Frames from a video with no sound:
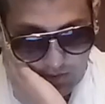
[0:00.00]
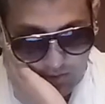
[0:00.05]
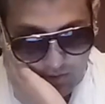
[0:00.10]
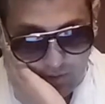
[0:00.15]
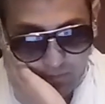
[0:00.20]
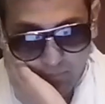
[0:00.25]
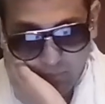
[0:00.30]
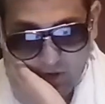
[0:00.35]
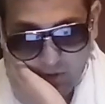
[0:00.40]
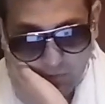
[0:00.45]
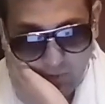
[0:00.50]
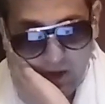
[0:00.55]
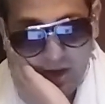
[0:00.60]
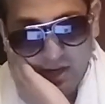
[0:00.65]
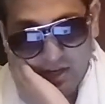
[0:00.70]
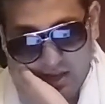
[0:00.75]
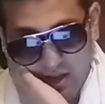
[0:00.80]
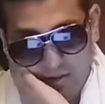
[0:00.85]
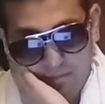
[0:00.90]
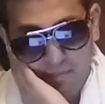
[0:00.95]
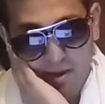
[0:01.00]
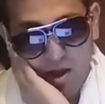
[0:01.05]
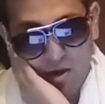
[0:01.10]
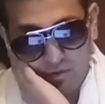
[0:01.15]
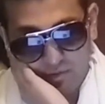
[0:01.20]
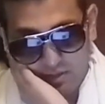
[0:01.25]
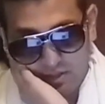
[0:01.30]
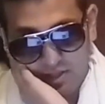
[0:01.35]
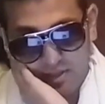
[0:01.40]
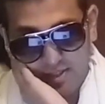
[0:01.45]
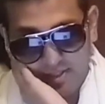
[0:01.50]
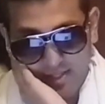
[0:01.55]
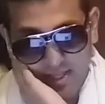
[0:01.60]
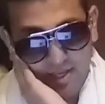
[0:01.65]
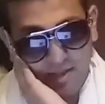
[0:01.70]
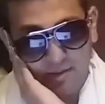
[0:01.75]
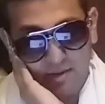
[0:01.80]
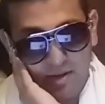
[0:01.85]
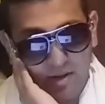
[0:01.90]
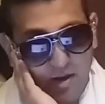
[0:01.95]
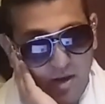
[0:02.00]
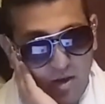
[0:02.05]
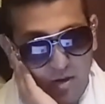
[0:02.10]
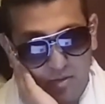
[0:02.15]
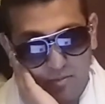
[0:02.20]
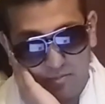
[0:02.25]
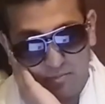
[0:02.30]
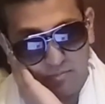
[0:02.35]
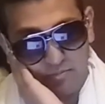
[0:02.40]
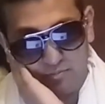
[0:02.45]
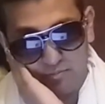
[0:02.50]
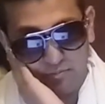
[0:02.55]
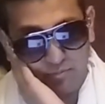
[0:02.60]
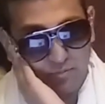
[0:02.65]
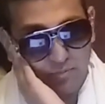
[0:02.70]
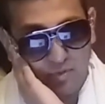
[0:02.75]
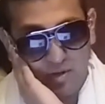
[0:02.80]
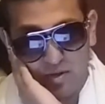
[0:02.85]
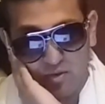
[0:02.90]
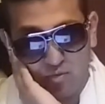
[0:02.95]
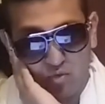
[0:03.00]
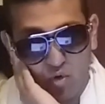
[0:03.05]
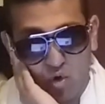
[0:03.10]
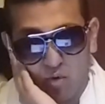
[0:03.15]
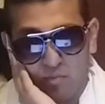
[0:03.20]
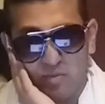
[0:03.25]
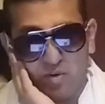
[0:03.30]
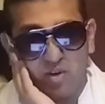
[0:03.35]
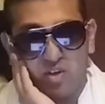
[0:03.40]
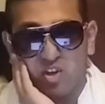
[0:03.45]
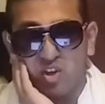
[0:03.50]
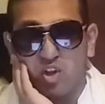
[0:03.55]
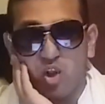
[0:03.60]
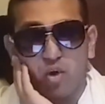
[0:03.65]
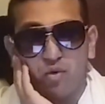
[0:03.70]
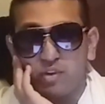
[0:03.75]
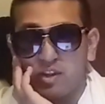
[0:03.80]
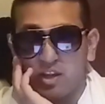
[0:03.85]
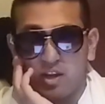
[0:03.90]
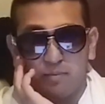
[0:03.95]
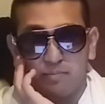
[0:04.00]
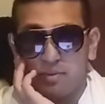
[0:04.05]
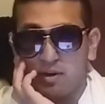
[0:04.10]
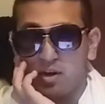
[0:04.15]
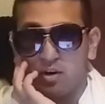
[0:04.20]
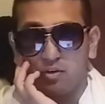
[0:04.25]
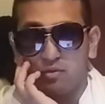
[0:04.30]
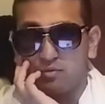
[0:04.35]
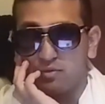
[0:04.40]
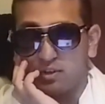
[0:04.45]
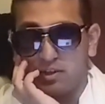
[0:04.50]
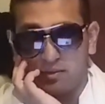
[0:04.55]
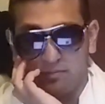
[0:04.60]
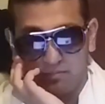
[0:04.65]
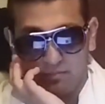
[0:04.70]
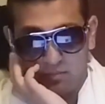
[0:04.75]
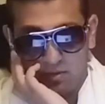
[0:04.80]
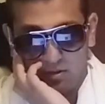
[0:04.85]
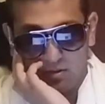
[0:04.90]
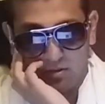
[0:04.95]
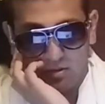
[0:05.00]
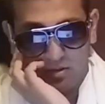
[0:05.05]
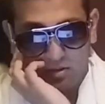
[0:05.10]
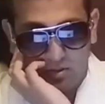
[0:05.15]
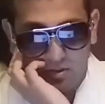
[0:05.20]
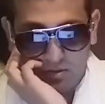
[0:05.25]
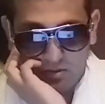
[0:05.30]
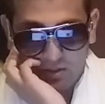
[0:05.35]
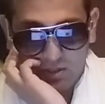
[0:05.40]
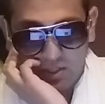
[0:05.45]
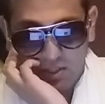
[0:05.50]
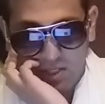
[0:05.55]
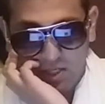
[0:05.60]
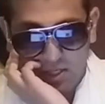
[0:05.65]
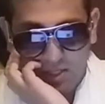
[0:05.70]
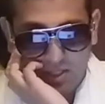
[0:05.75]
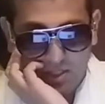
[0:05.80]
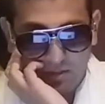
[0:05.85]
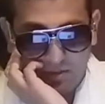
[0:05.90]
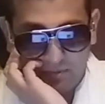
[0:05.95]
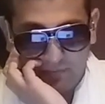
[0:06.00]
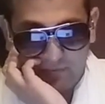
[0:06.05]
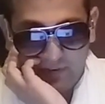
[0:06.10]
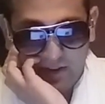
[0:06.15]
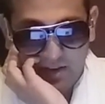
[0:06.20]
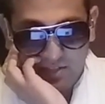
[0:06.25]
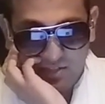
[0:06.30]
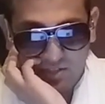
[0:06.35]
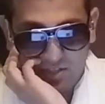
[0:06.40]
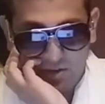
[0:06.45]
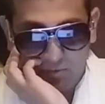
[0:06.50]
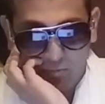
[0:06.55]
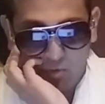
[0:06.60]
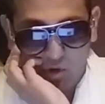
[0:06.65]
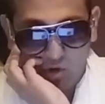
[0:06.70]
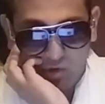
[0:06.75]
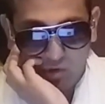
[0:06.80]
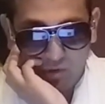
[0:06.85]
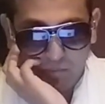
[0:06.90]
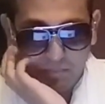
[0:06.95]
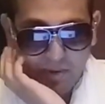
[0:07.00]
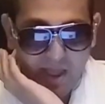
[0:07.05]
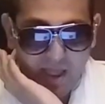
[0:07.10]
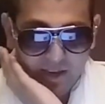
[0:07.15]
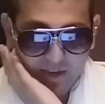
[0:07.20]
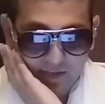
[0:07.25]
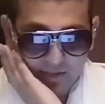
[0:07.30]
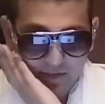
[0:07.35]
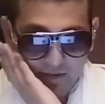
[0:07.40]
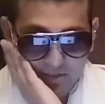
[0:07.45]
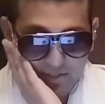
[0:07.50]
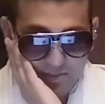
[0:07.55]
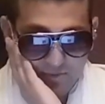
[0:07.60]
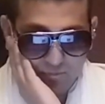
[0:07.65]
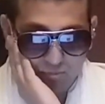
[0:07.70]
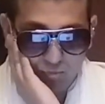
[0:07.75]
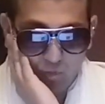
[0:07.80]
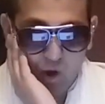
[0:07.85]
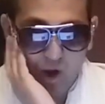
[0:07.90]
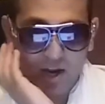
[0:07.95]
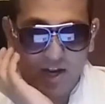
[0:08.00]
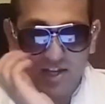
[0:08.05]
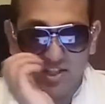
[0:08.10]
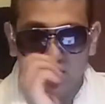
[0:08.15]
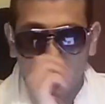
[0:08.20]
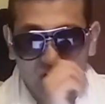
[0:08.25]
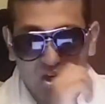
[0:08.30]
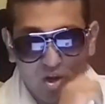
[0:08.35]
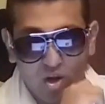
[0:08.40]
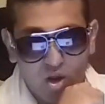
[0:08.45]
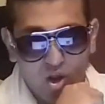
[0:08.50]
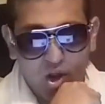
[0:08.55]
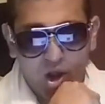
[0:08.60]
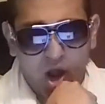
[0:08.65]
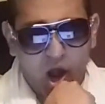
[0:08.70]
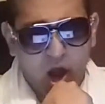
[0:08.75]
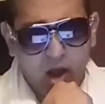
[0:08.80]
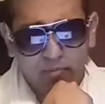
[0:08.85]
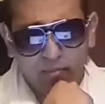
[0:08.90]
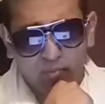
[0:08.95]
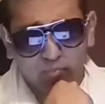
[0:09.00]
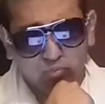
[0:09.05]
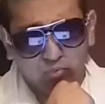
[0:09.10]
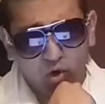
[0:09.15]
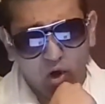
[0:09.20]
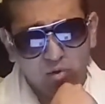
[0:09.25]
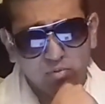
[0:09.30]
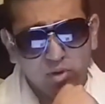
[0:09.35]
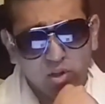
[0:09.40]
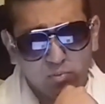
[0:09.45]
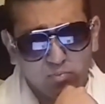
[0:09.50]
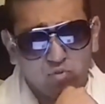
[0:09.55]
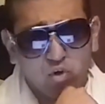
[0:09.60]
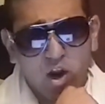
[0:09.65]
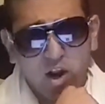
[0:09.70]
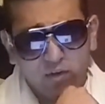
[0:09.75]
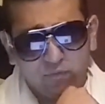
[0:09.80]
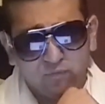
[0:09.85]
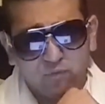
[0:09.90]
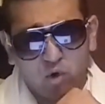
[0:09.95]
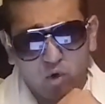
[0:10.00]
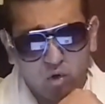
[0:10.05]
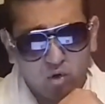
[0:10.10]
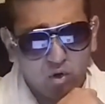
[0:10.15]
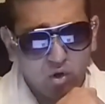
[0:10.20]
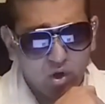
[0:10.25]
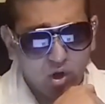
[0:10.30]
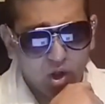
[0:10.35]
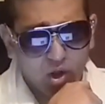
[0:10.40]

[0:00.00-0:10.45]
So Bray Wyatt came out. He's, like, in normal clothing, apparently. And then fans chant "Won't go back," and it's why he's like, "I'm incredibly grateful,